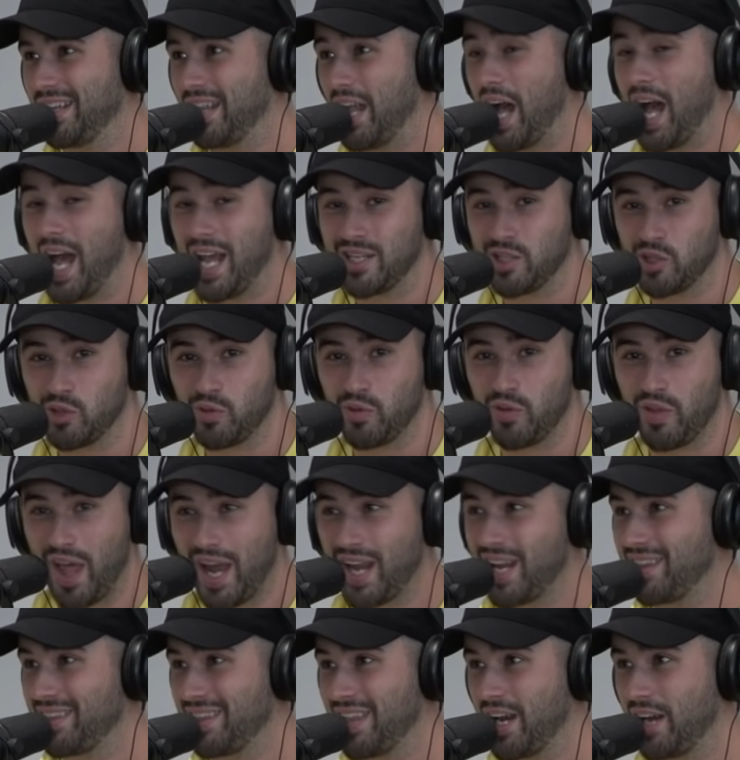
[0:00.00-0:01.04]
I knew then
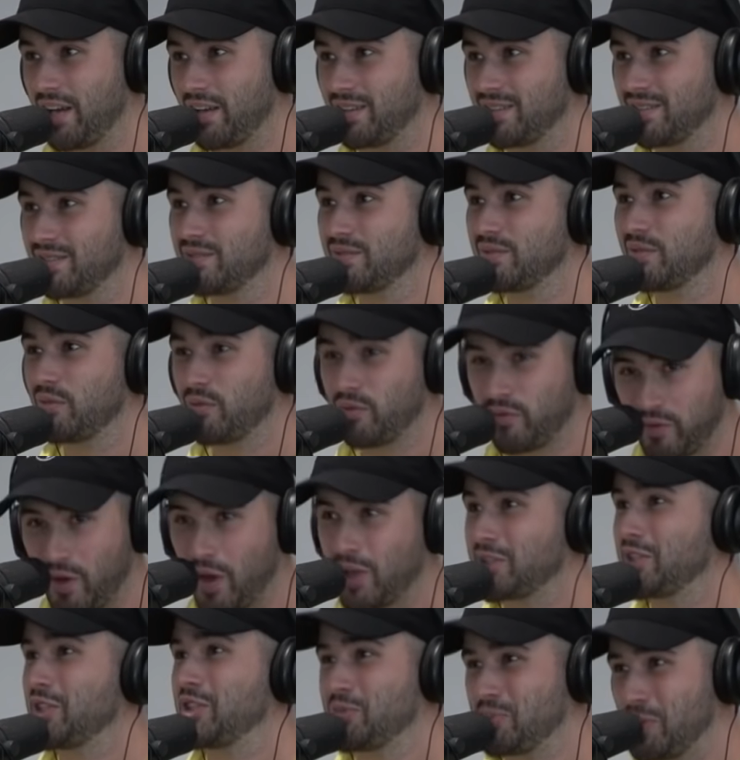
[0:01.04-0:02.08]
and there, fuck
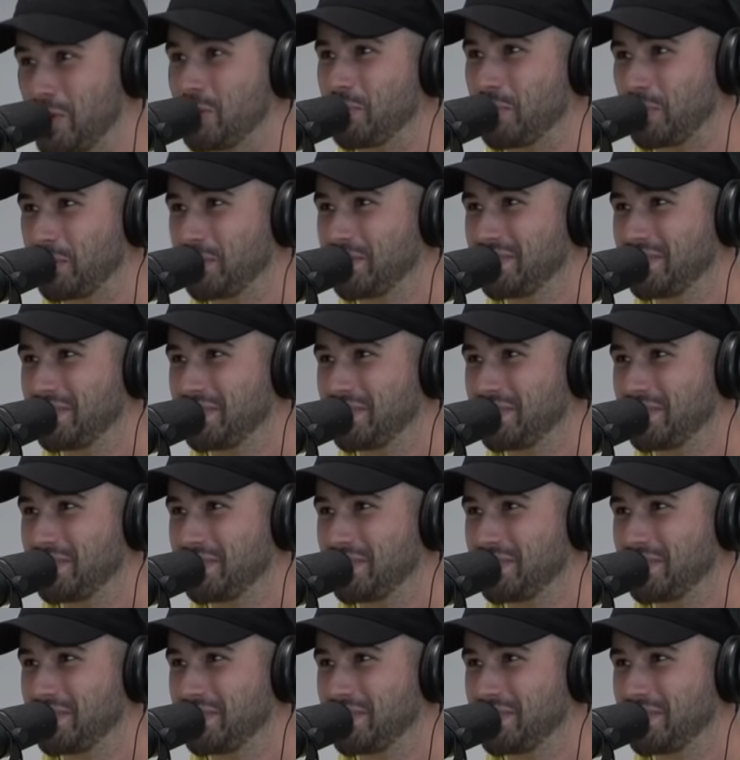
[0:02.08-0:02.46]
these people.